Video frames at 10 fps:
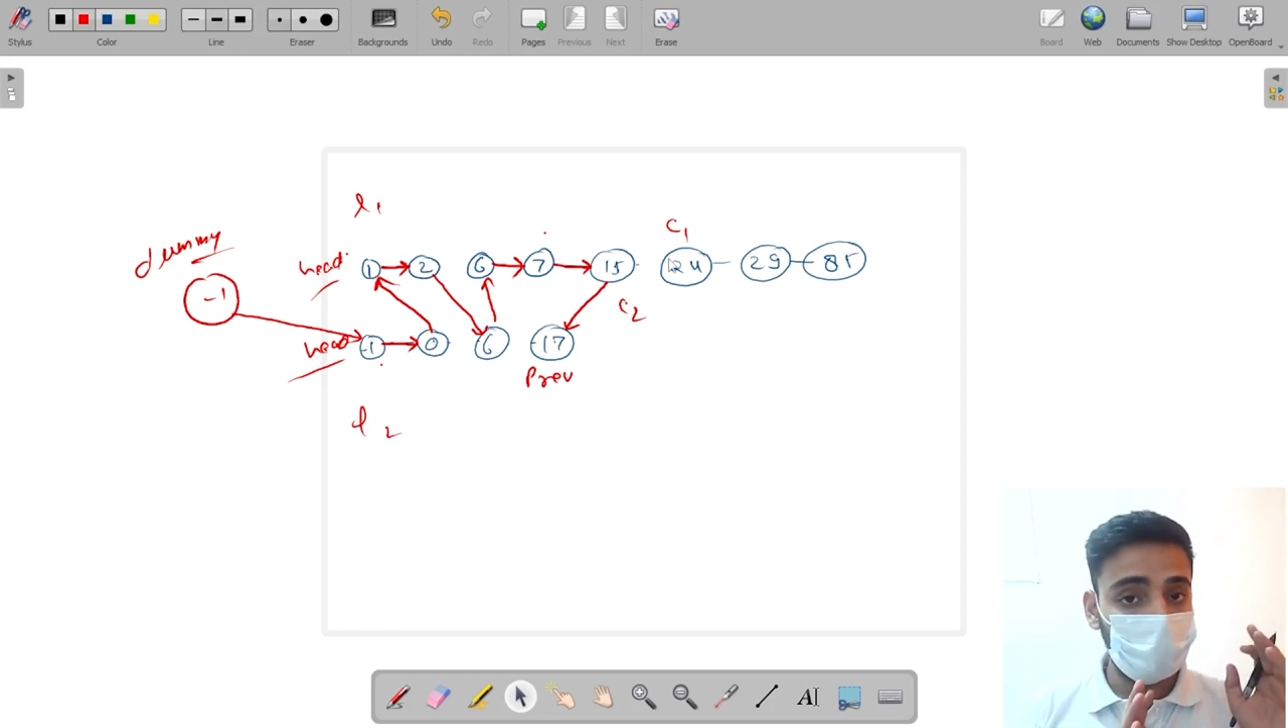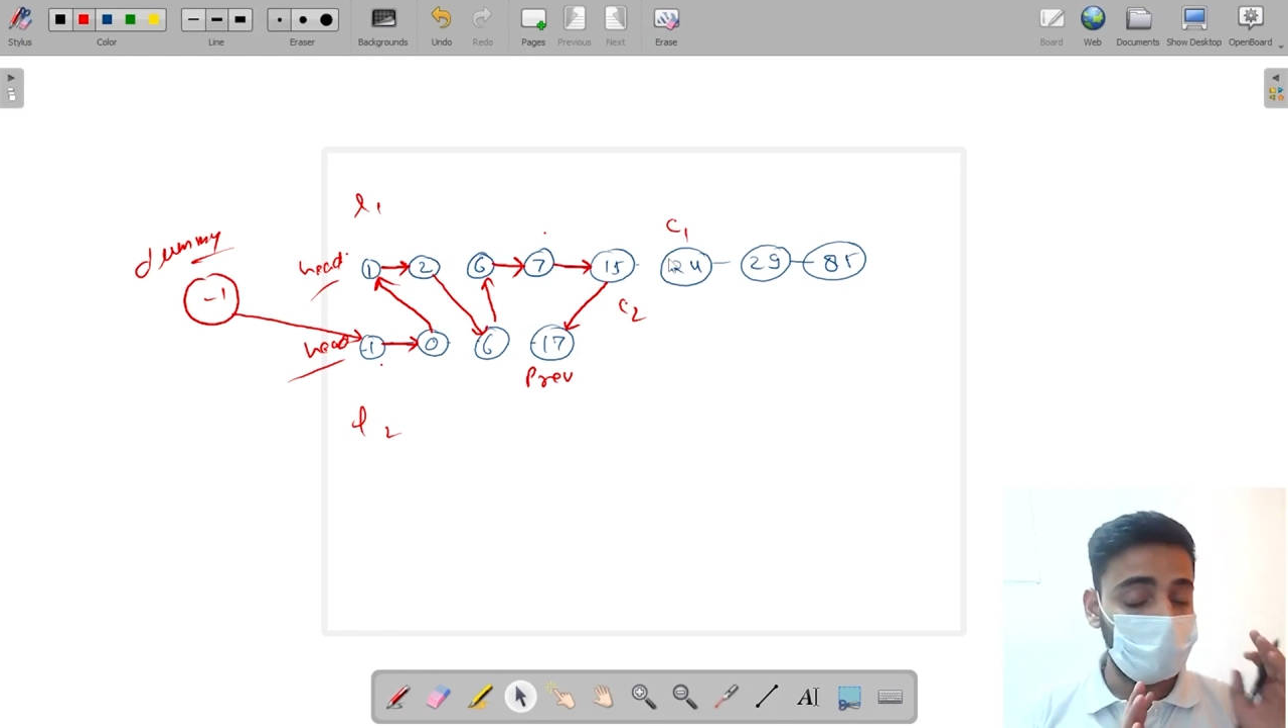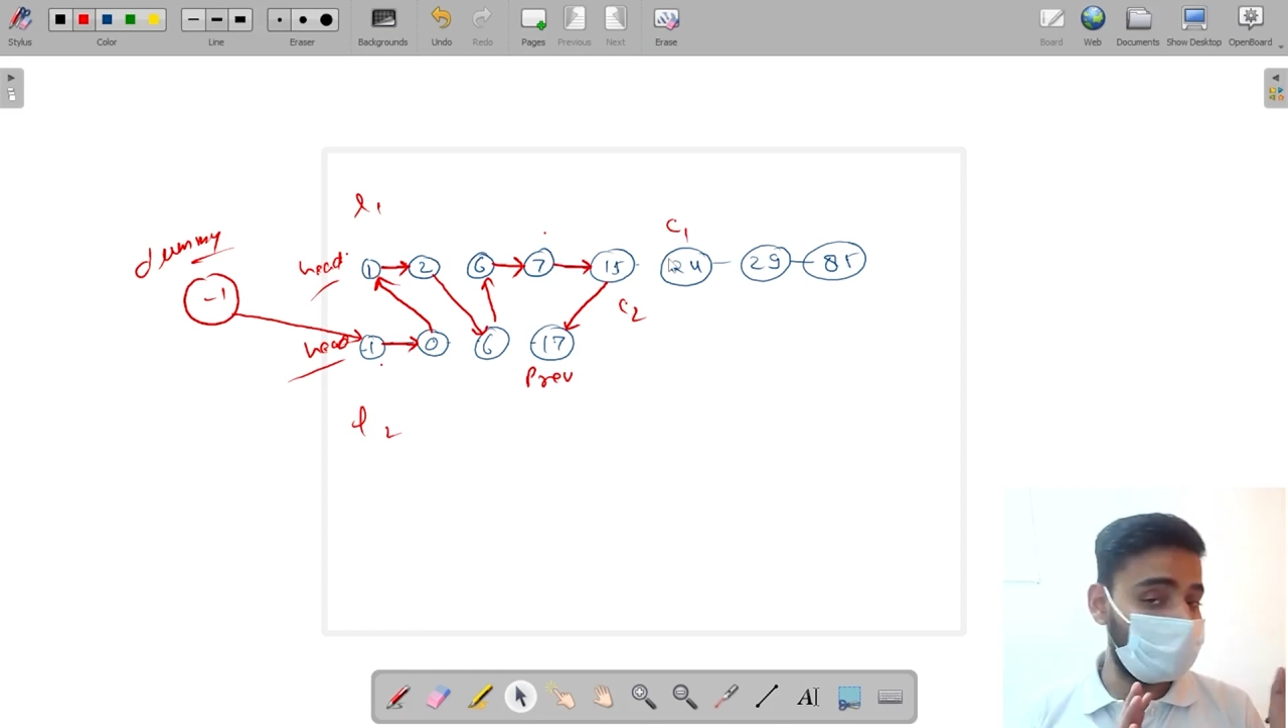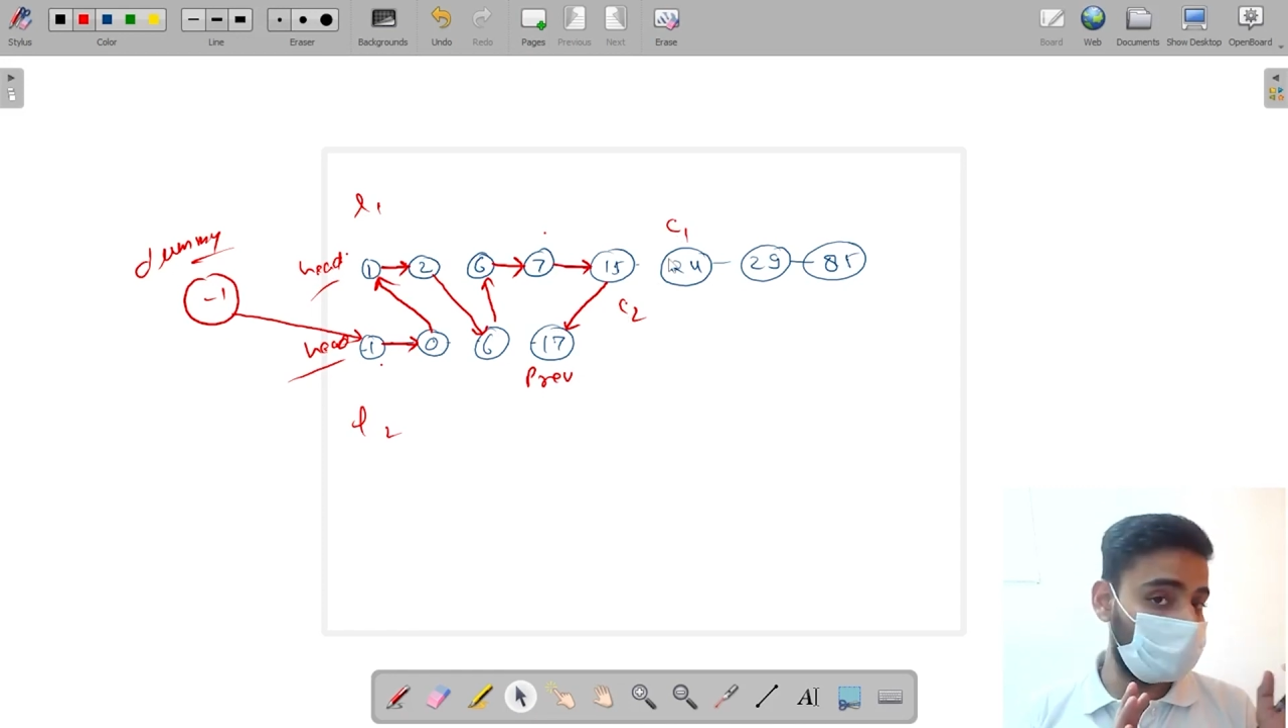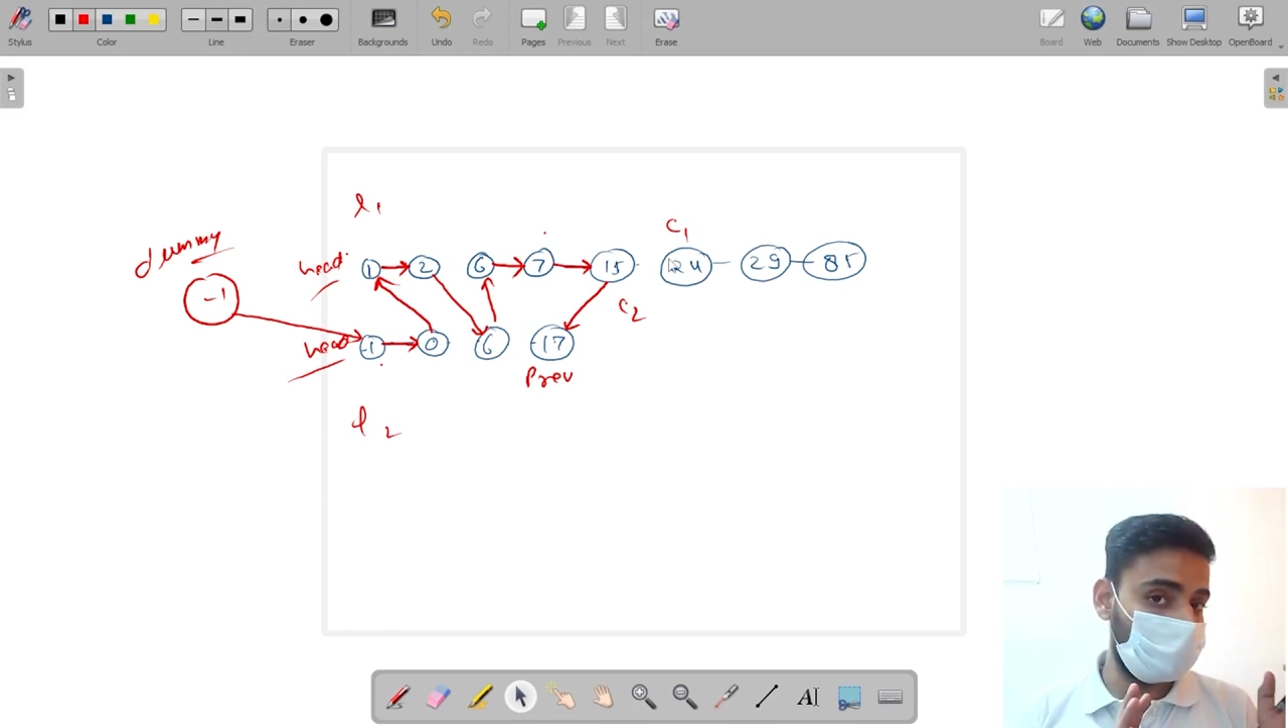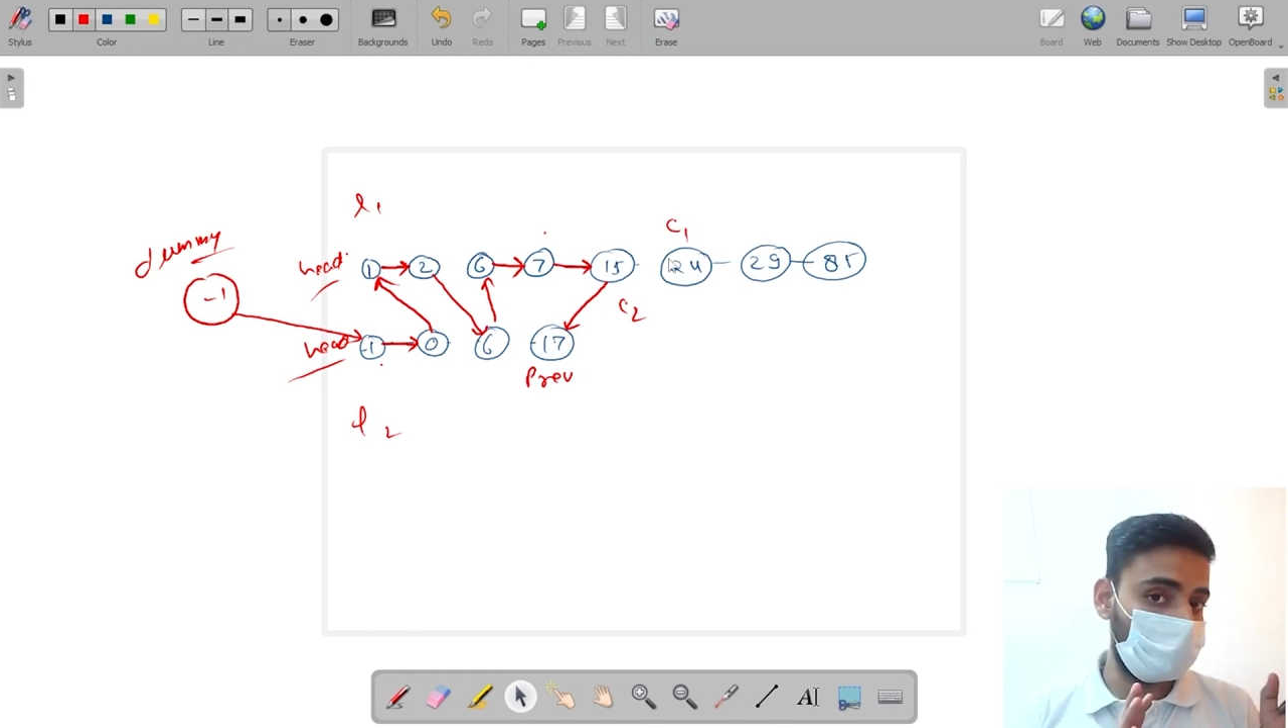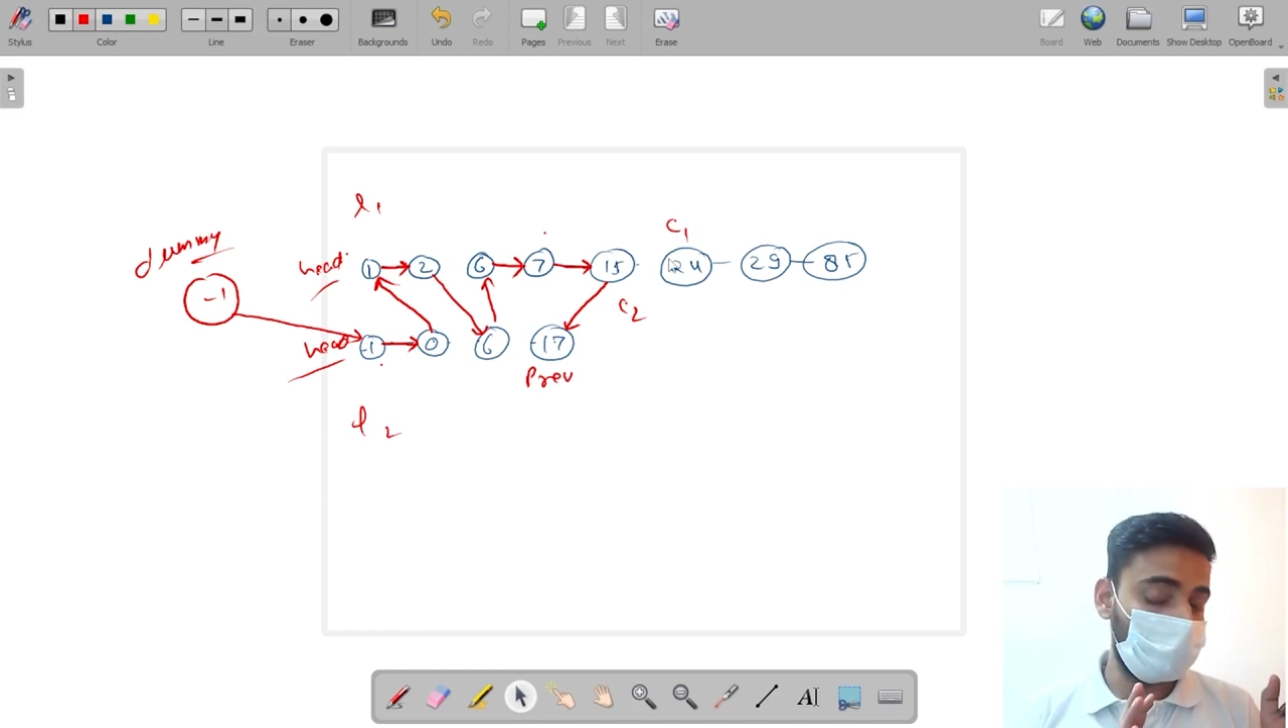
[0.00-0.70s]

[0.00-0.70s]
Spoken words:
null, what